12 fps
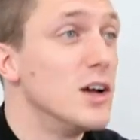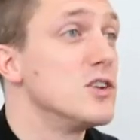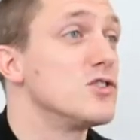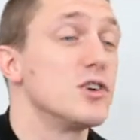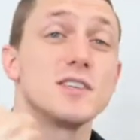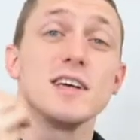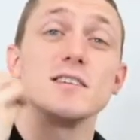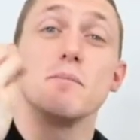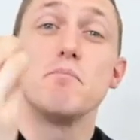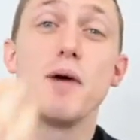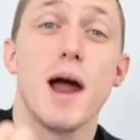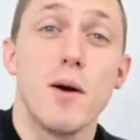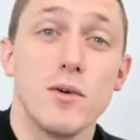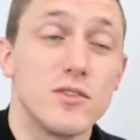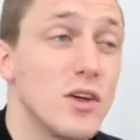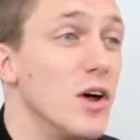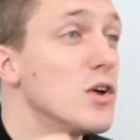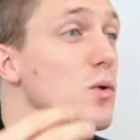Just as a
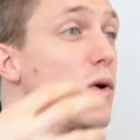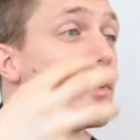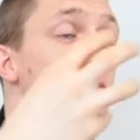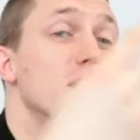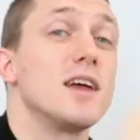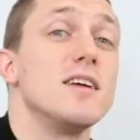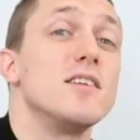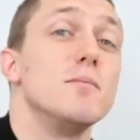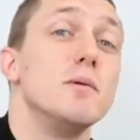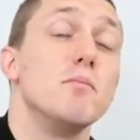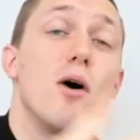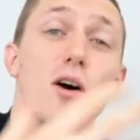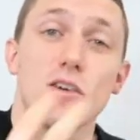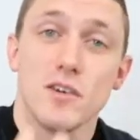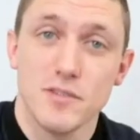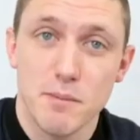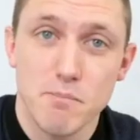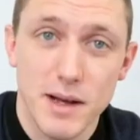parent, you want your kid to be part
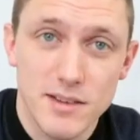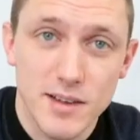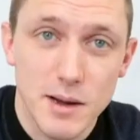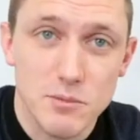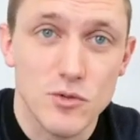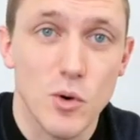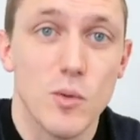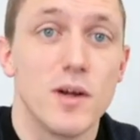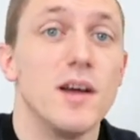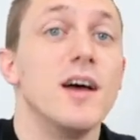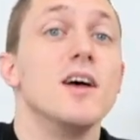of the bedtime story